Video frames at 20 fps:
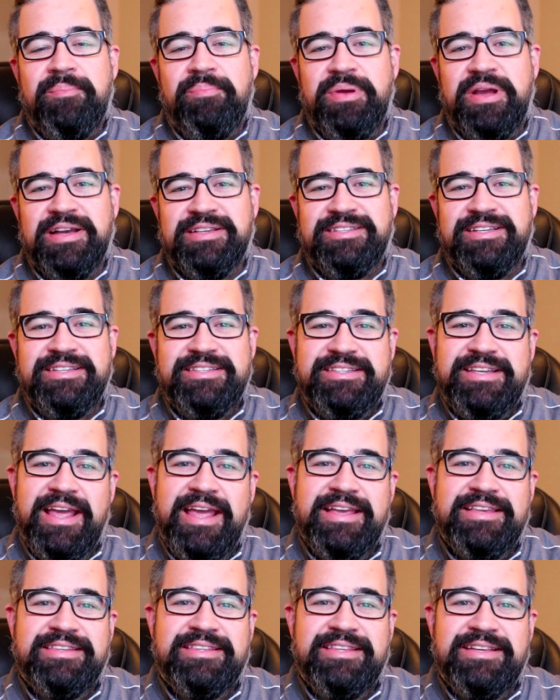because it
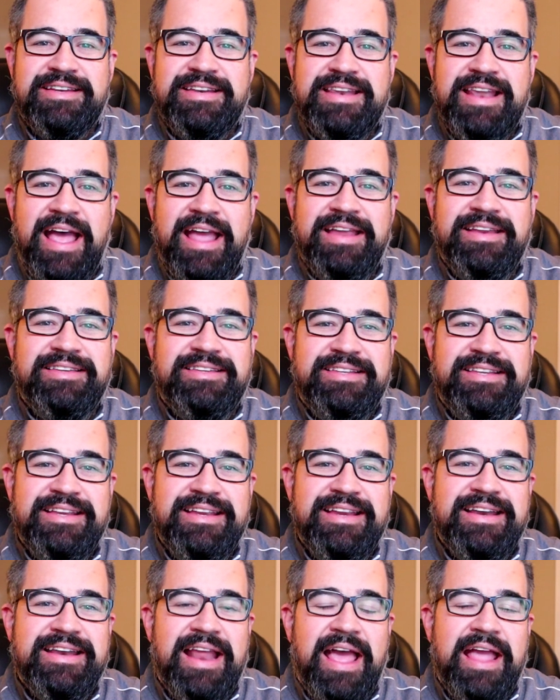takes the
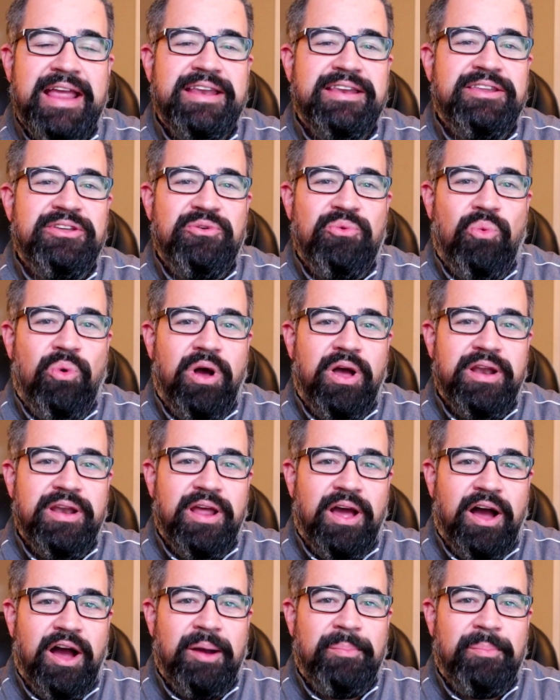1991